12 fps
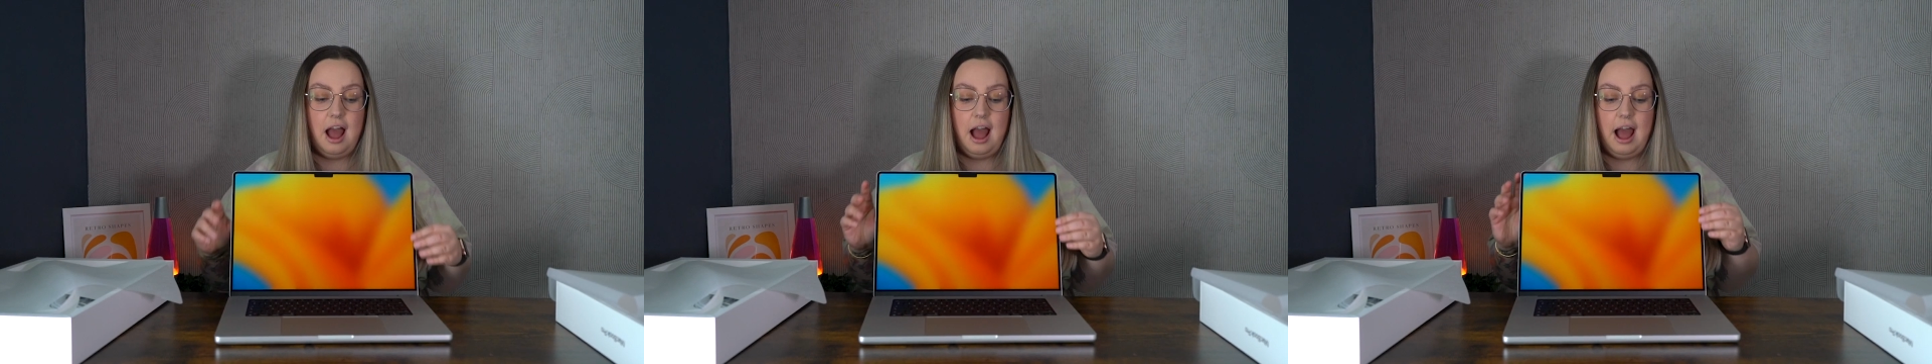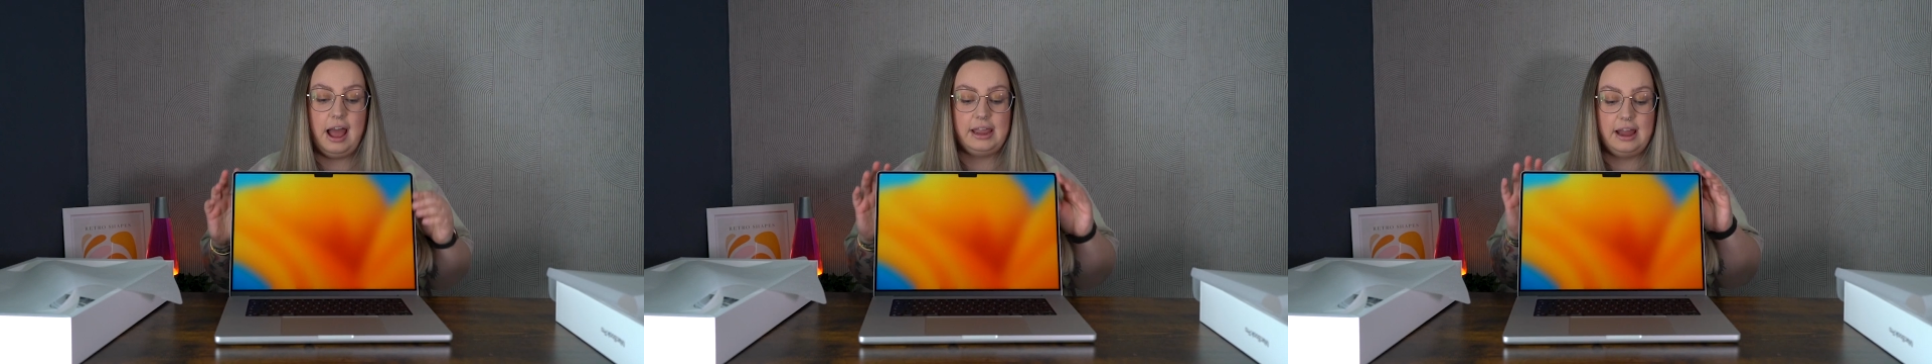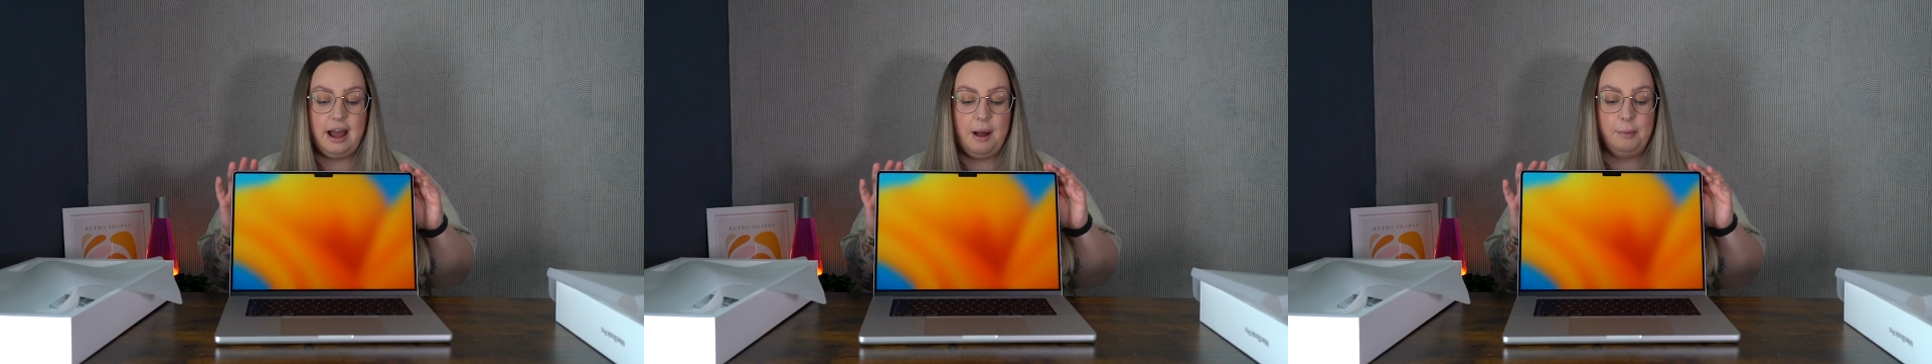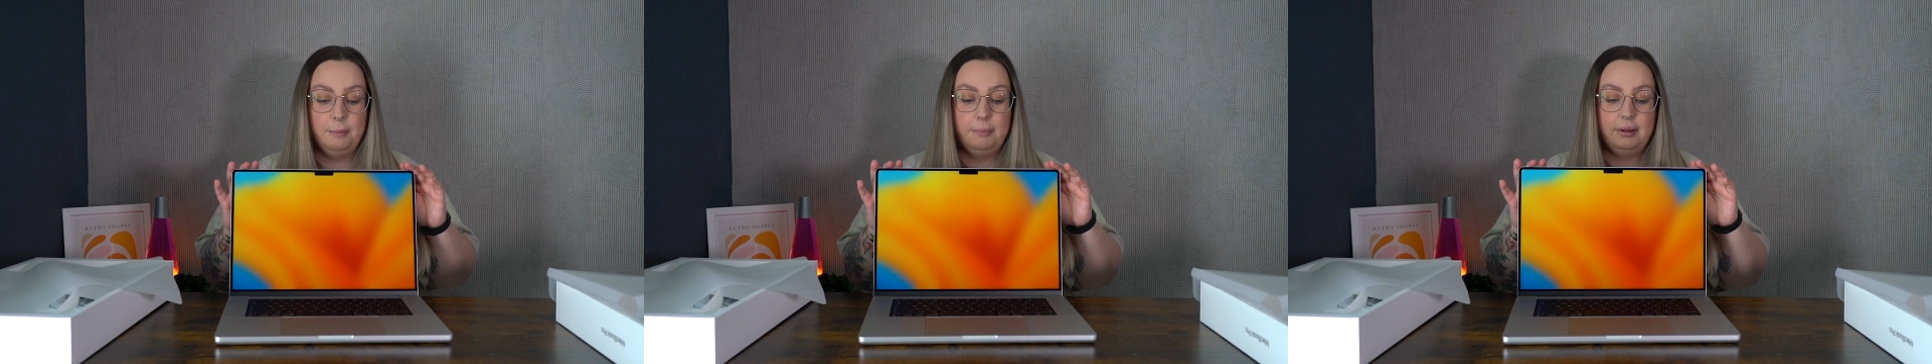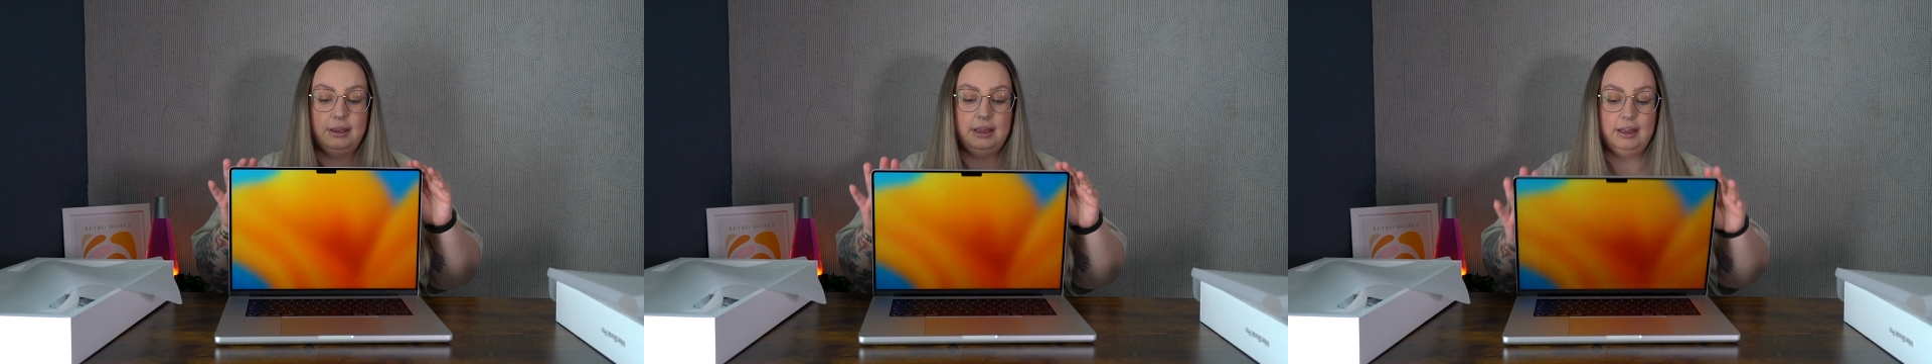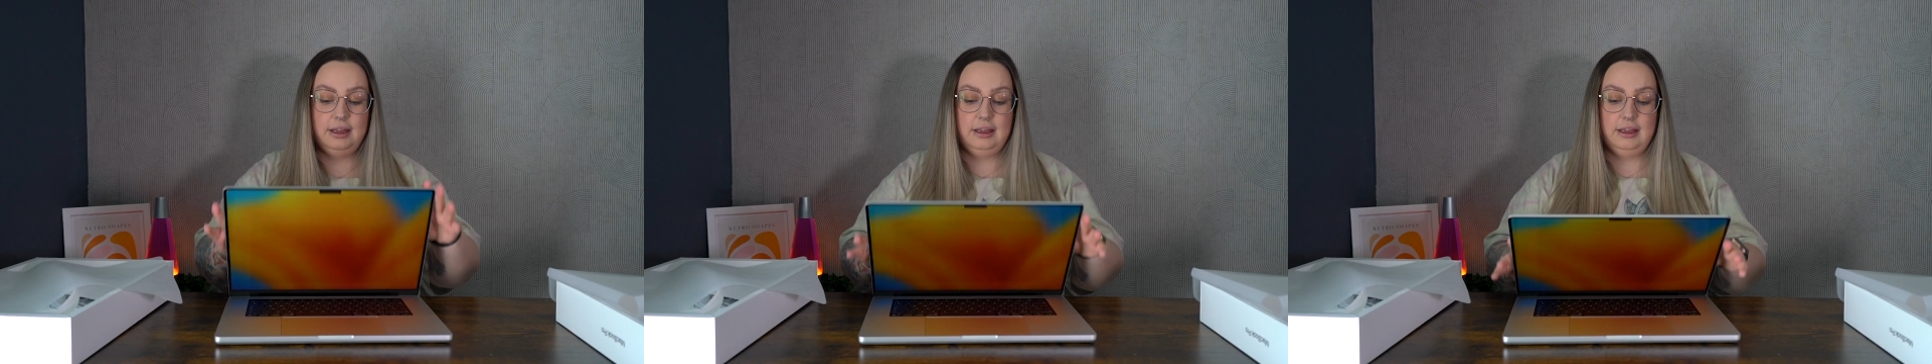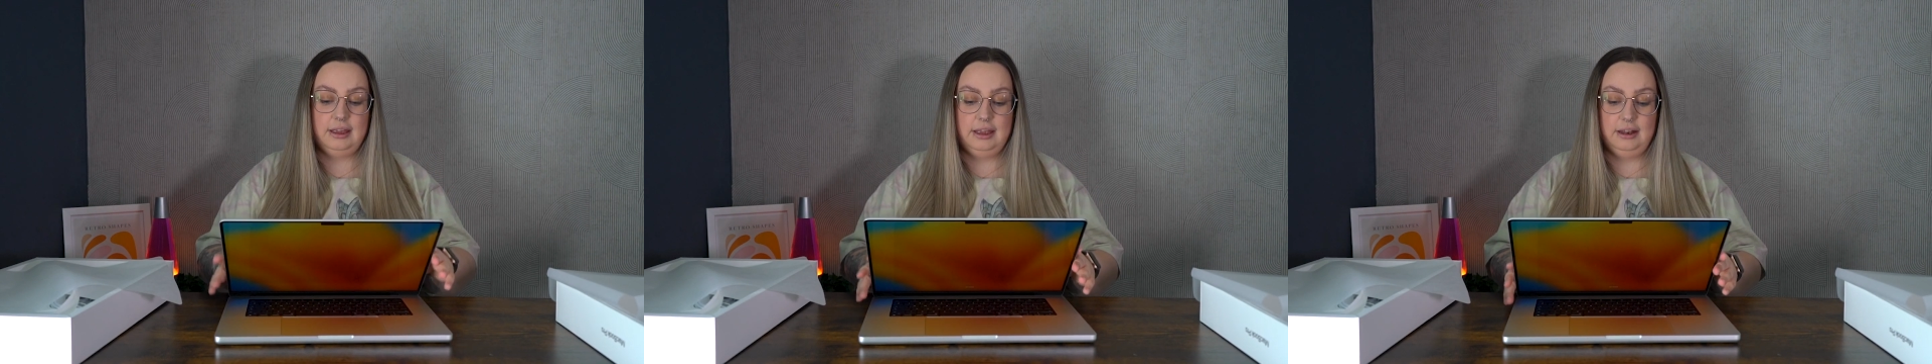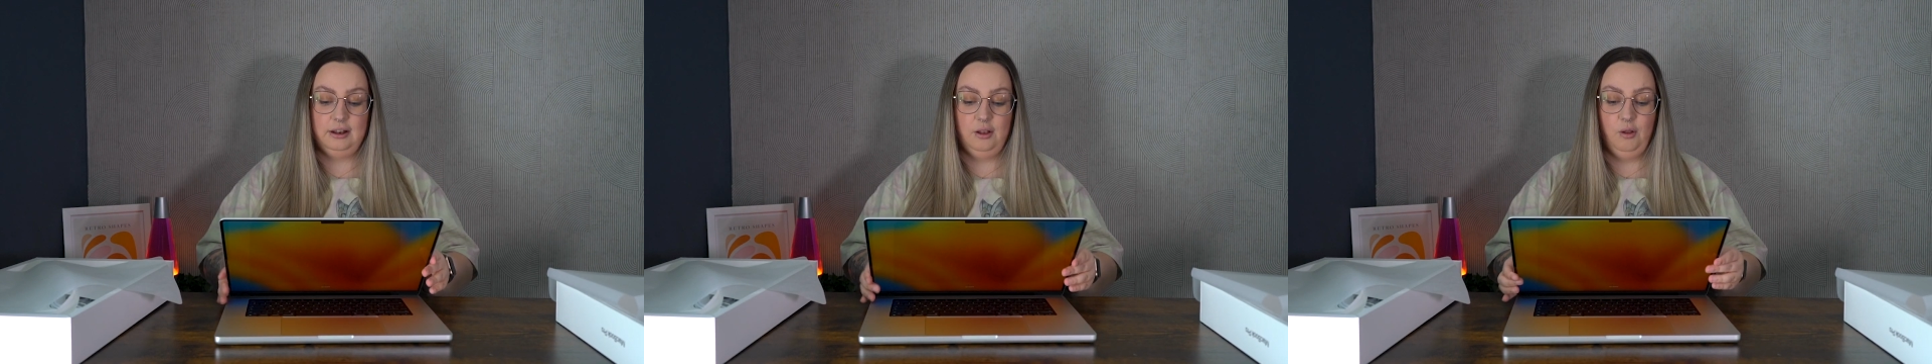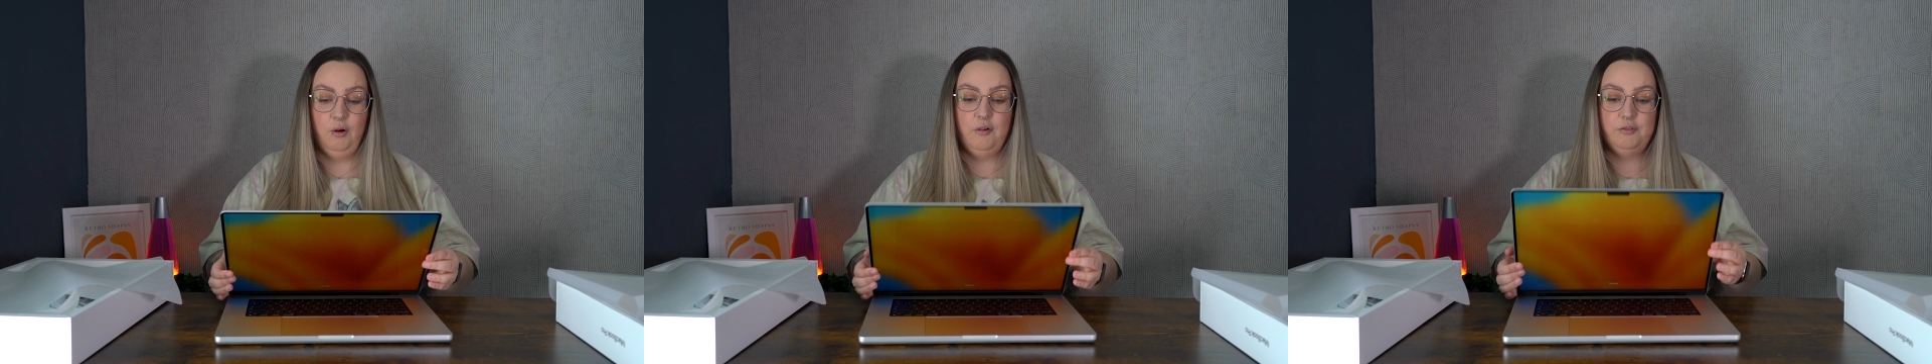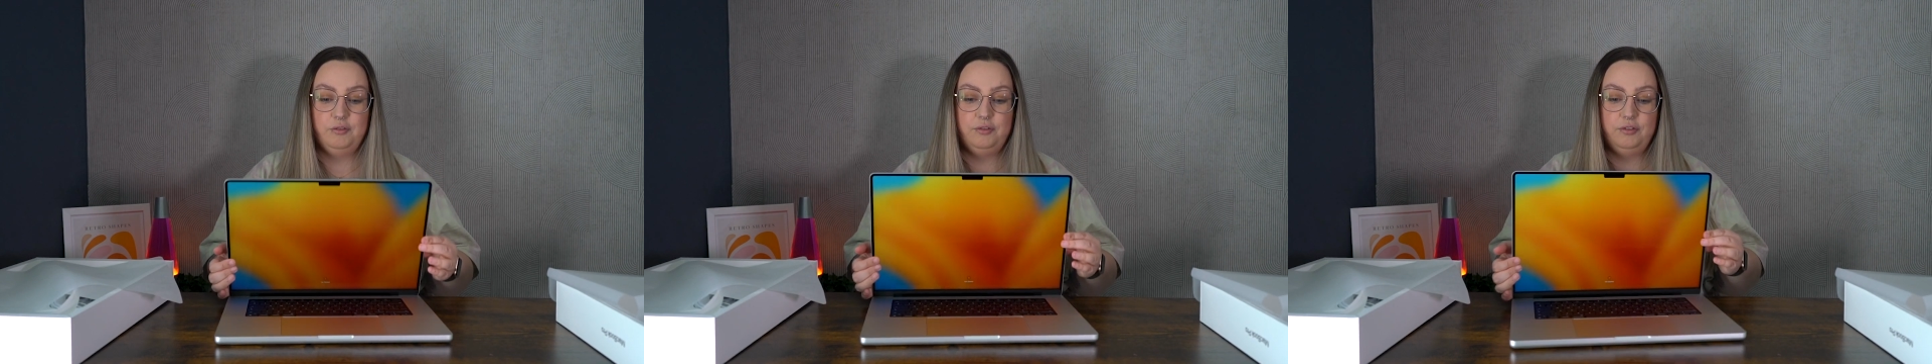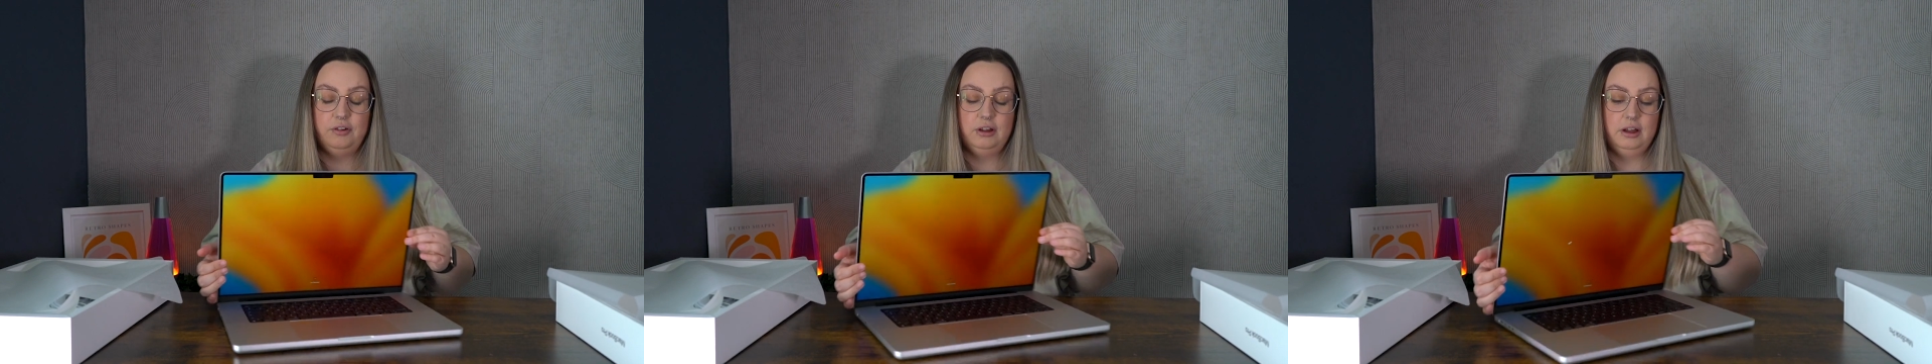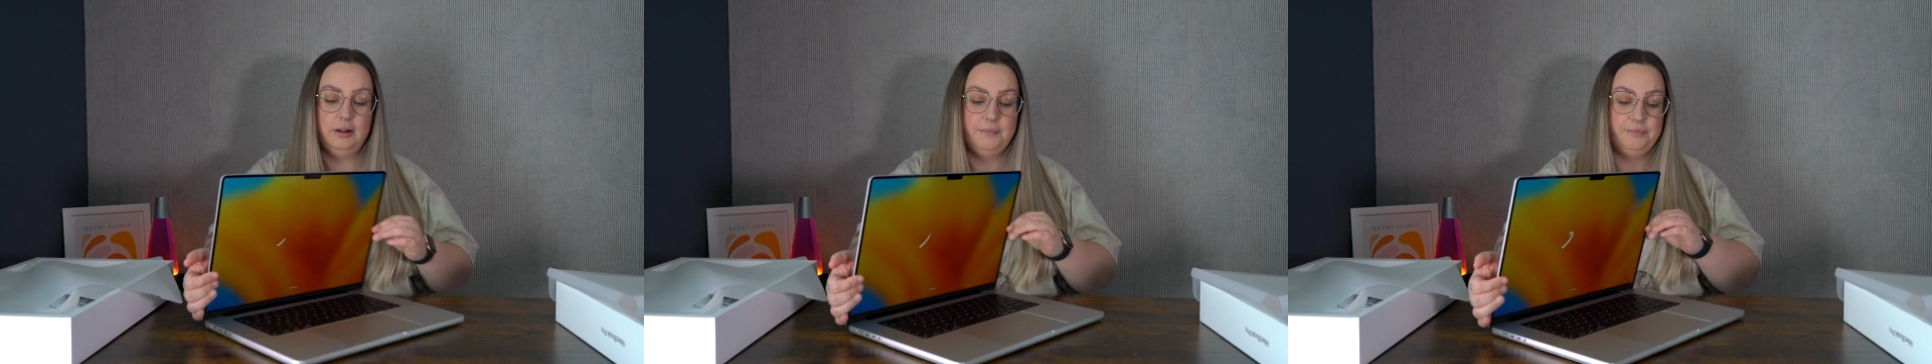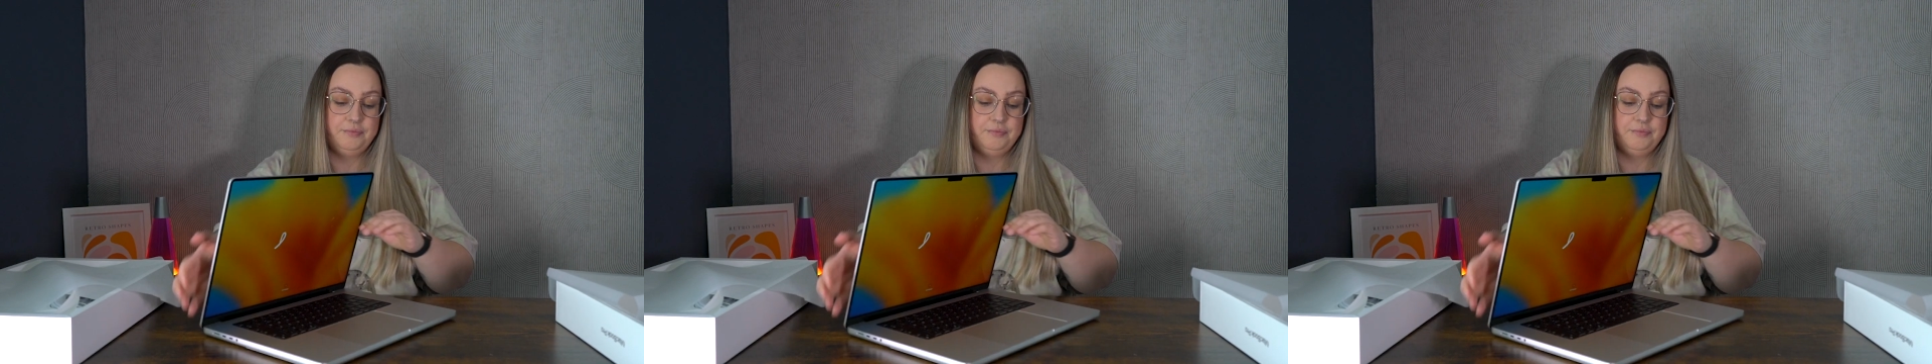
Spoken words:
I am in love.